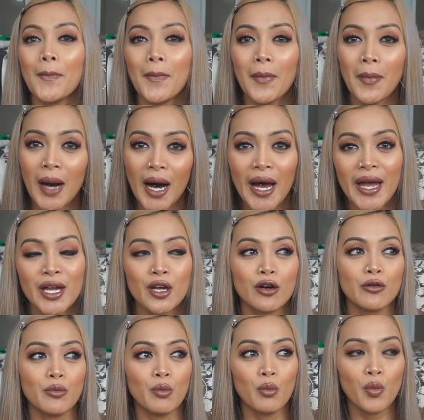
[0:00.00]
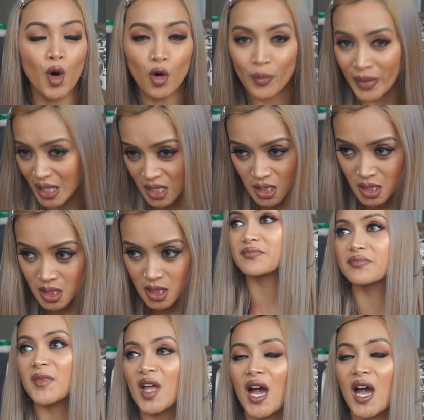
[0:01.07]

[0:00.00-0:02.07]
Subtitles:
my moment.